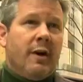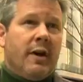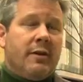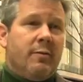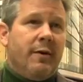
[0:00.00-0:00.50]

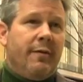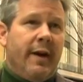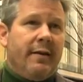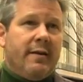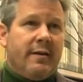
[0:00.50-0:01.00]
Because we've
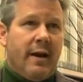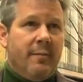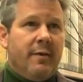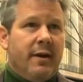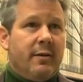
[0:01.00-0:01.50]
had this
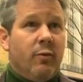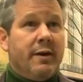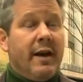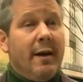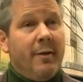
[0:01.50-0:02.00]
same,
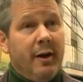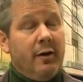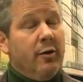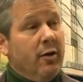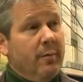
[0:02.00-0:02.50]
what's happening
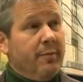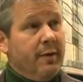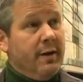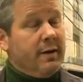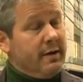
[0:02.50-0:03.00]
in Europe
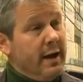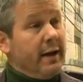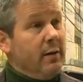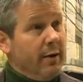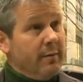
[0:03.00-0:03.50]
is exactly what